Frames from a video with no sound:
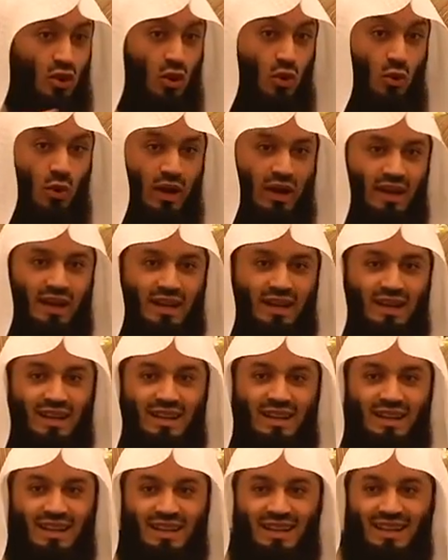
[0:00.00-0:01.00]
no one.
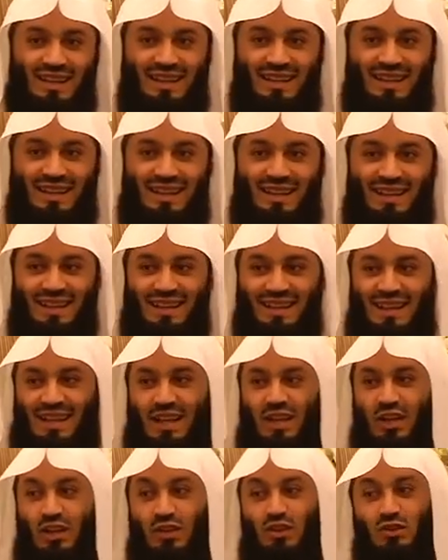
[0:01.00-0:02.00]

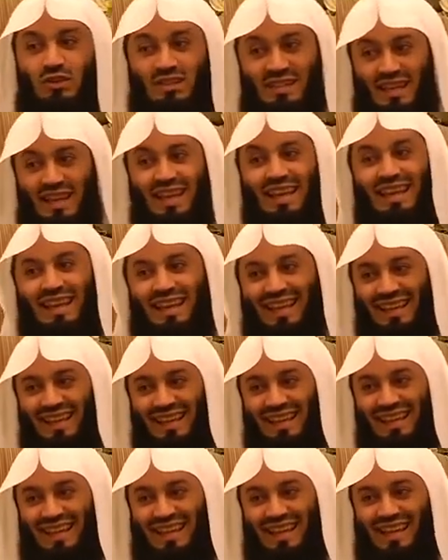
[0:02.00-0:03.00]
You see,
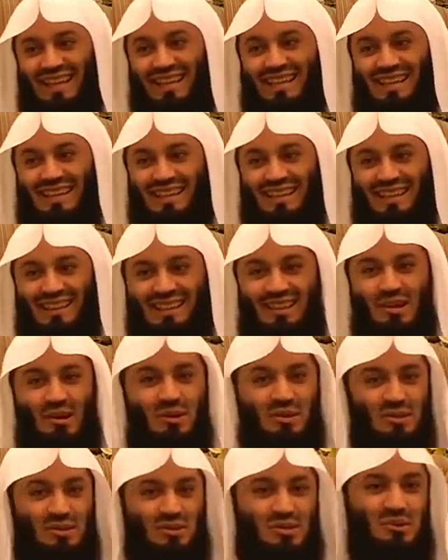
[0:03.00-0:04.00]

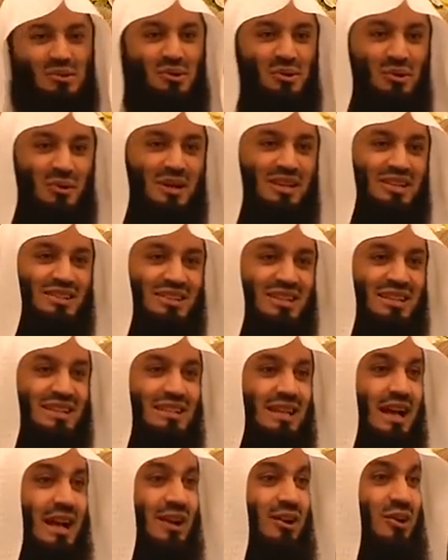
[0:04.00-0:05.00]
those two
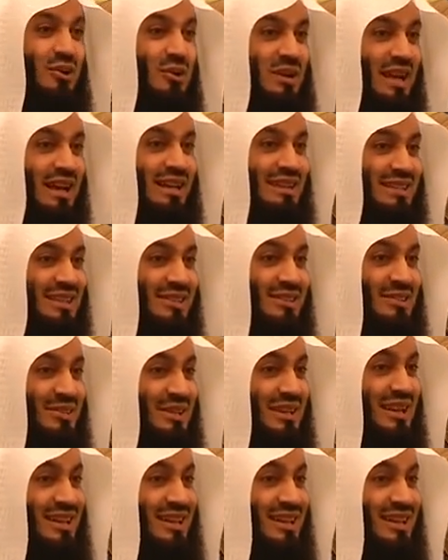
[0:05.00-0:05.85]
questions are connected to